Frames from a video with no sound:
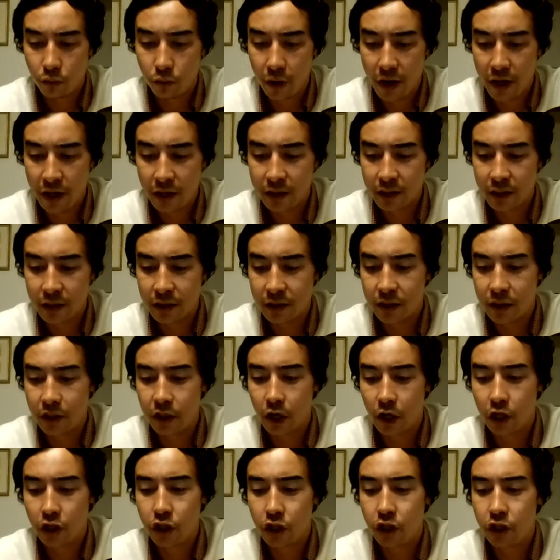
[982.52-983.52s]
wanes as
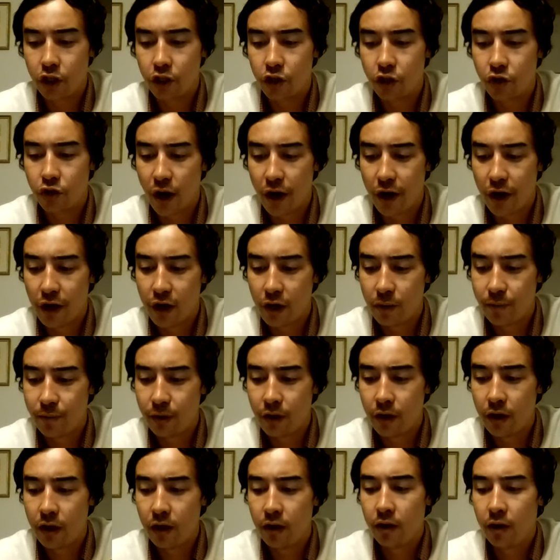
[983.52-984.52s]
gushers dry
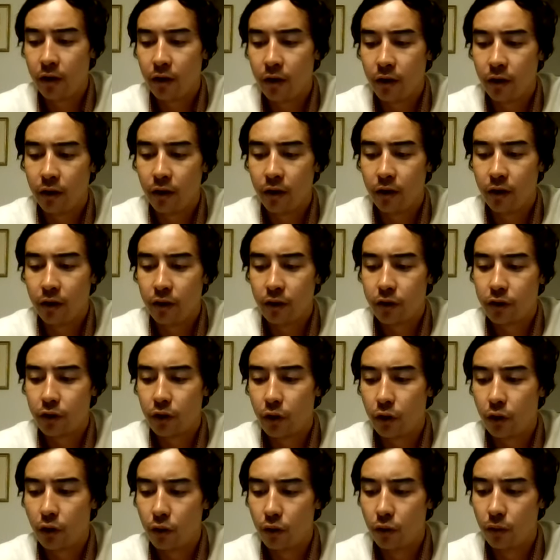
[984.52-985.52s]
up.
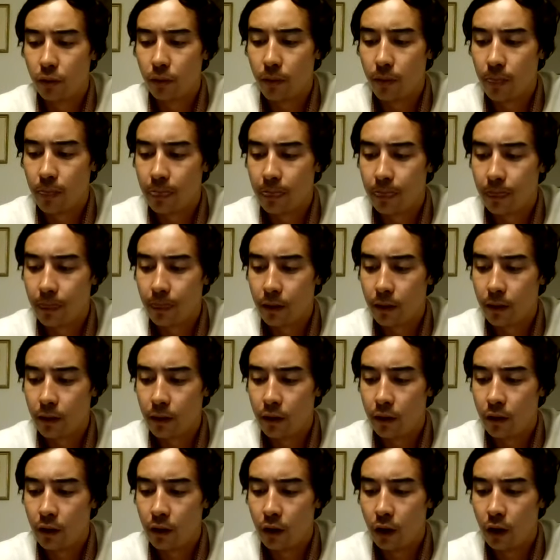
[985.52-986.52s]
So,
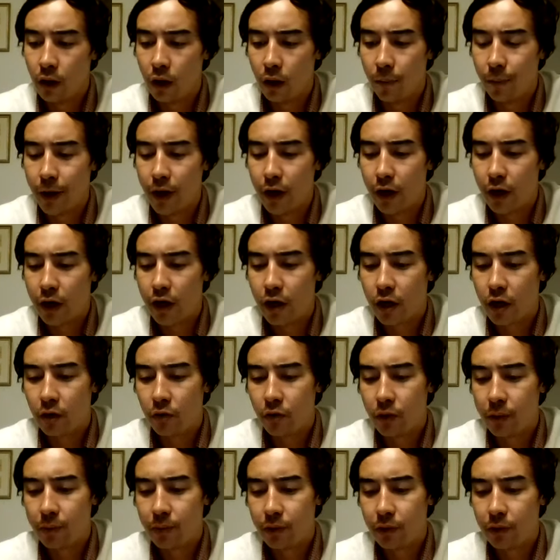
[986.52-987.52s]

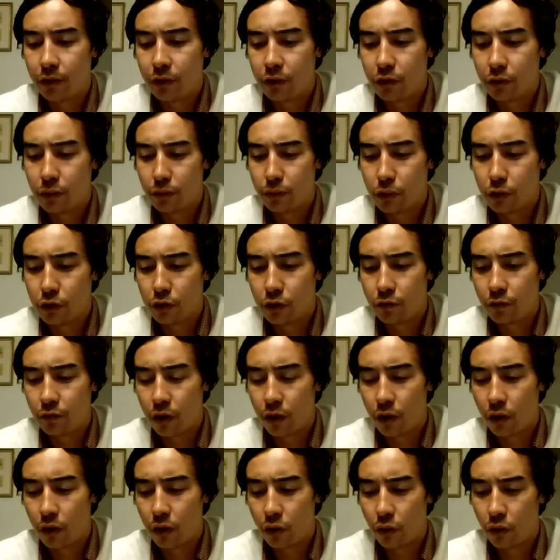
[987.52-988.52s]
America, we produce most
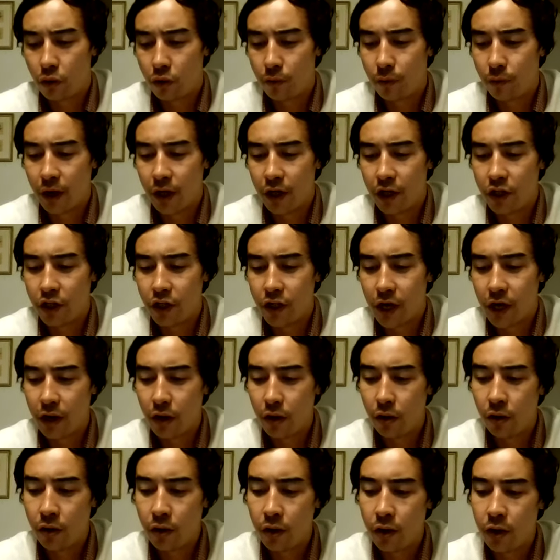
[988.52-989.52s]
of our oil by
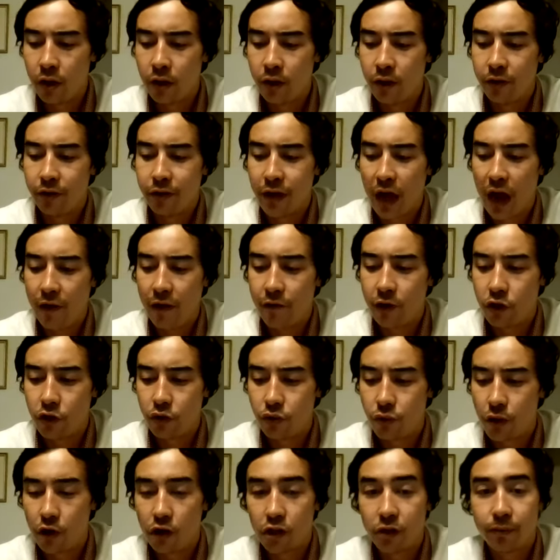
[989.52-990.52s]
shale. The
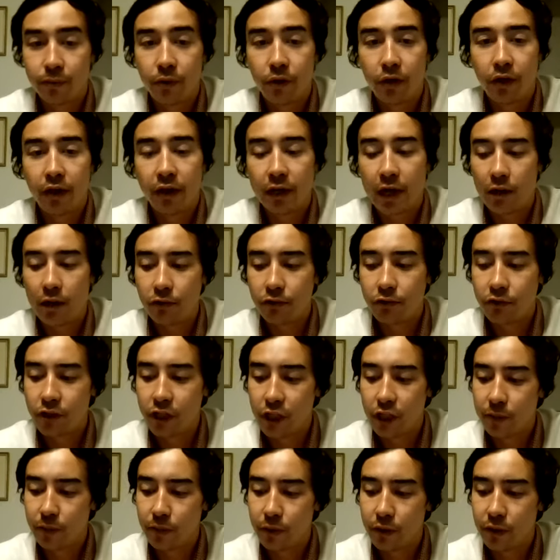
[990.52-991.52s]
average well is putting out
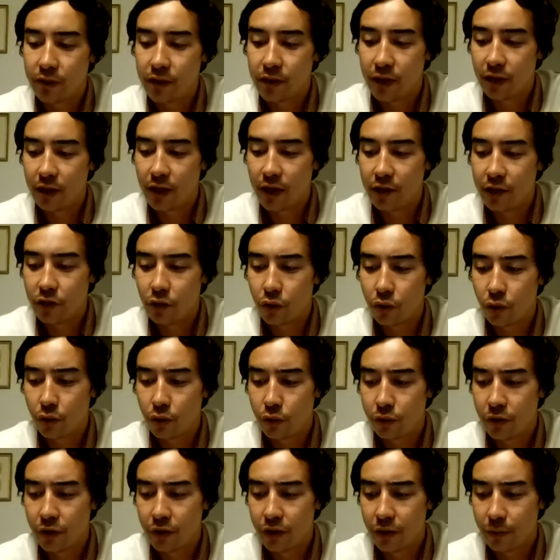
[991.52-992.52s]
6% less
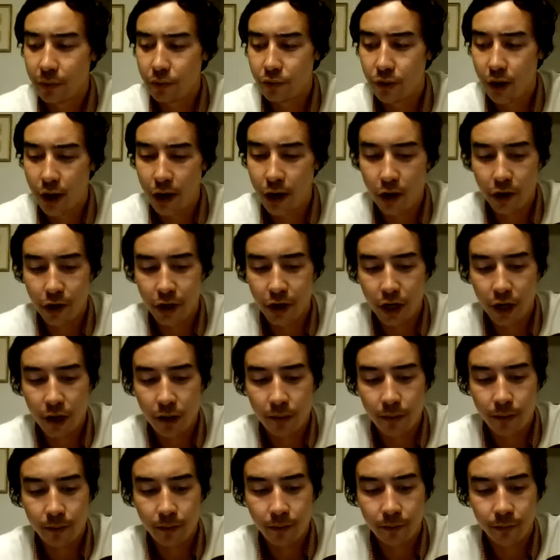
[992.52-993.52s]
oil than the prior
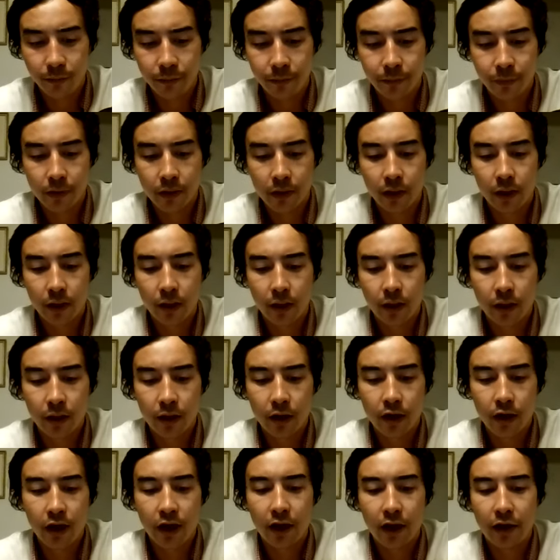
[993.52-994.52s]
year.
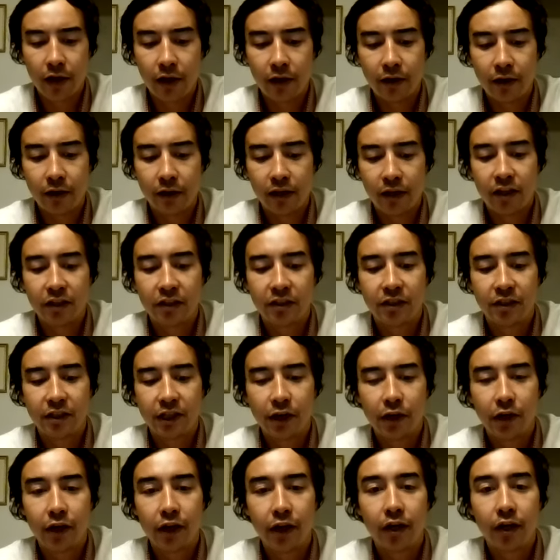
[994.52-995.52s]
And in
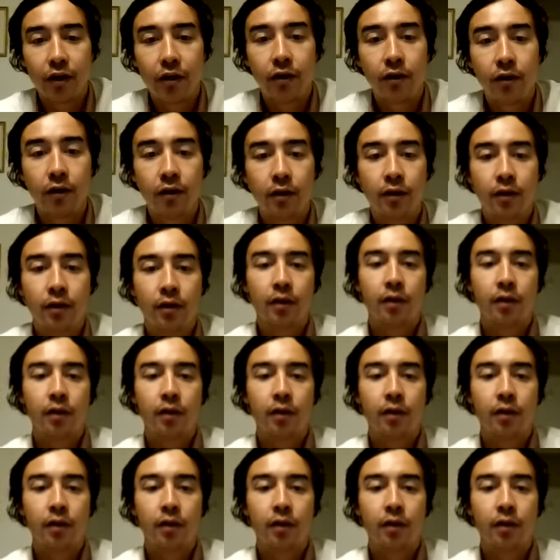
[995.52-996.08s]
Syria,